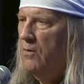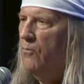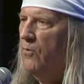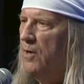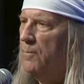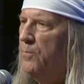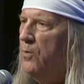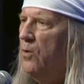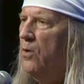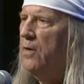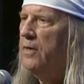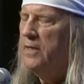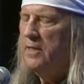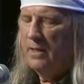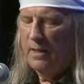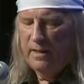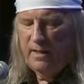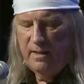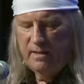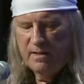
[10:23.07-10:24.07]

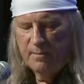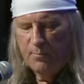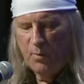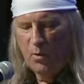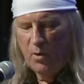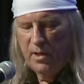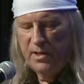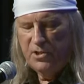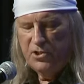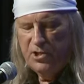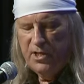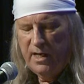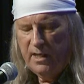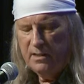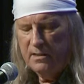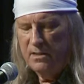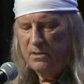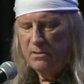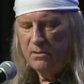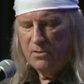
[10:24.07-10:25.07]
Reportedly, the boy
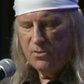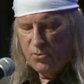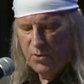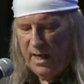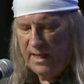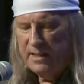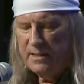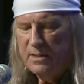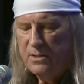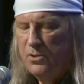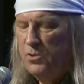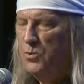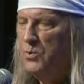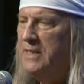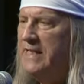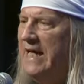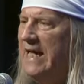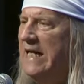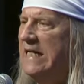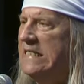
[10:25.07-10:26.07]
checked, trekked to
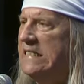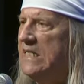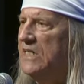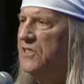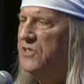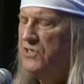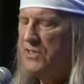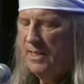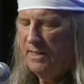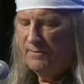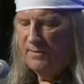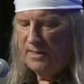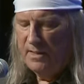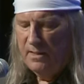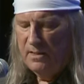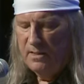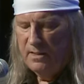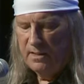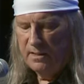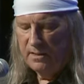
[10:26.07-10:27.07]
Kansas and
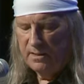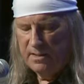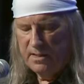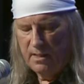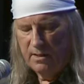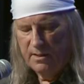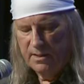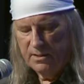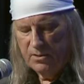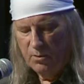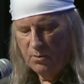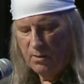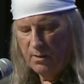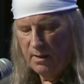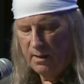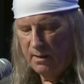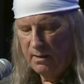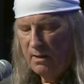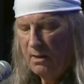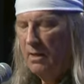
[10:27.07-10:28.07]
the Indian
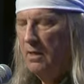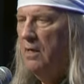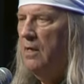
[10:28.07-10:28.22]
Territory,